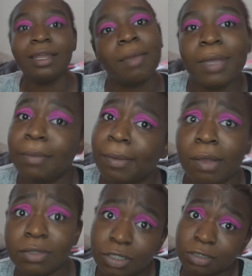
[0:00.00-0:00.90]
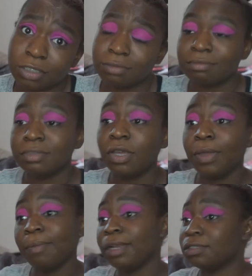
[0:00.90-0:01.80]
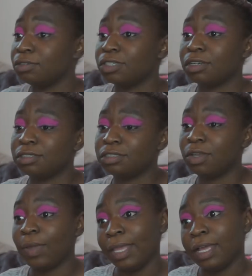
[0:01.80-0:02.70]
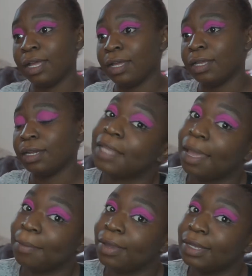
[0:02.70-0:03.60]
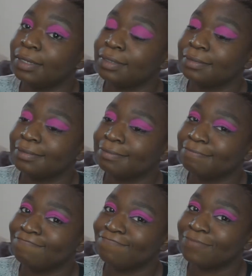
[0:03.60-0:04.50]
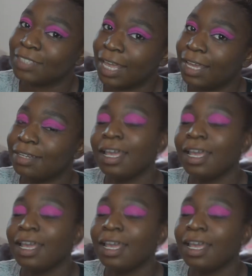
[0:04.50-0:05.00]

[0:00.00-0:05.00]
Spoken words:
I'm gonna make my own church. So he made his own church so he could get married to Anne.